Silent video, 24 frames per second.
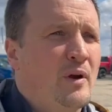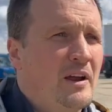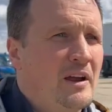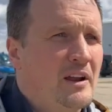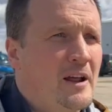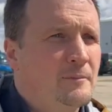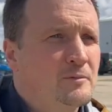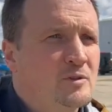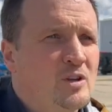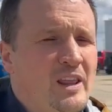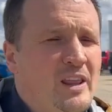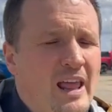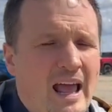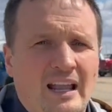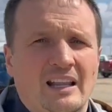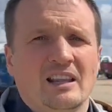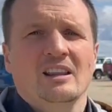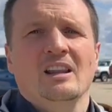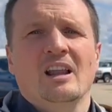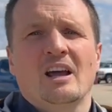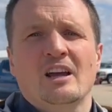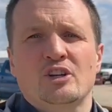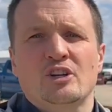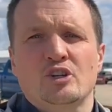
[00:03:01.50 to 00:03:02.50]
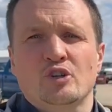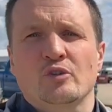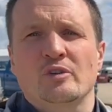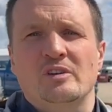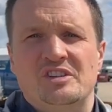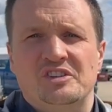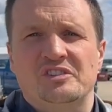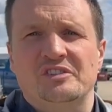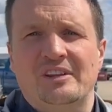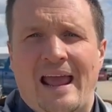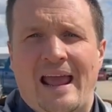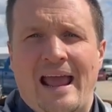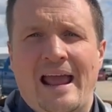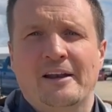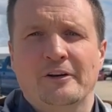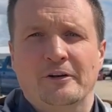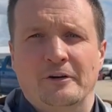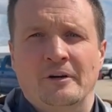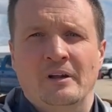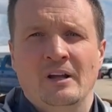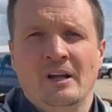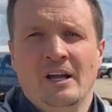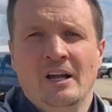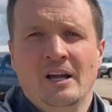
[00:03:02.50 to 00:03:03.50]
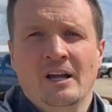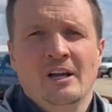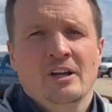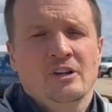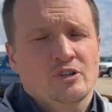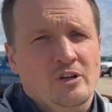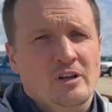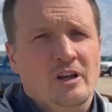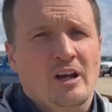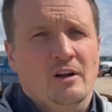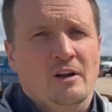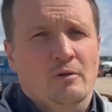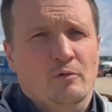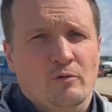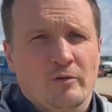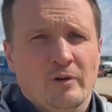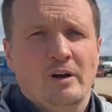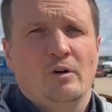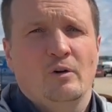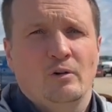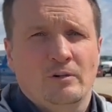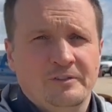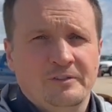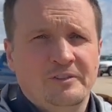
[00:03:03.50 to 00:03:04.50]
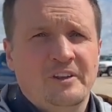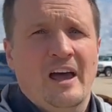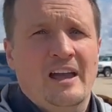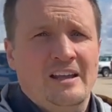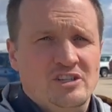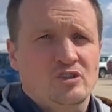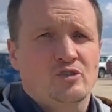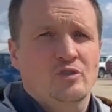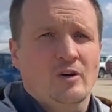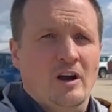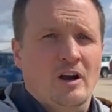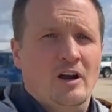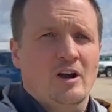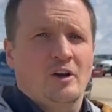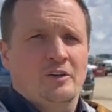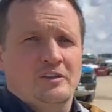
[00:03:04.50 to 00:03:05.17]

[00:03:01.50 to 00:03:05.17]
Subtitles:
it up to that luxury standard. So you got a real nice truck on